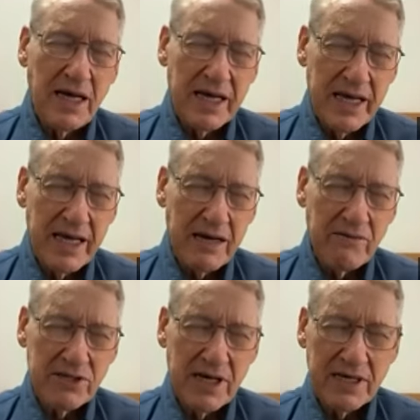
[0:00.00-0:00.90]
Again, I
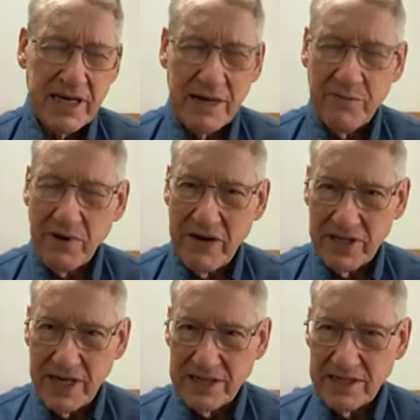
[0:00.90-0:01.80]
was not taking
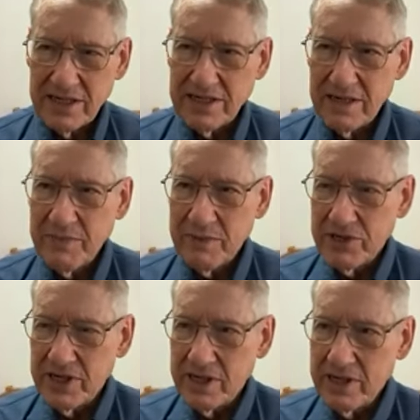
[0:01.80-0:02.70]
private lessons as some
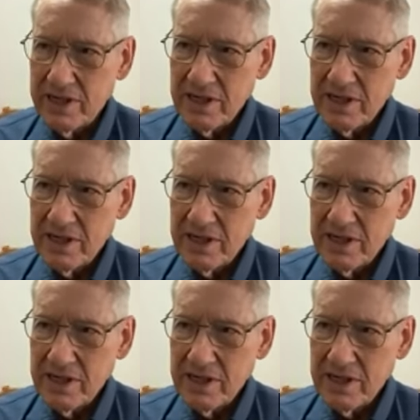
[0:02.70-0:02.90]
people did,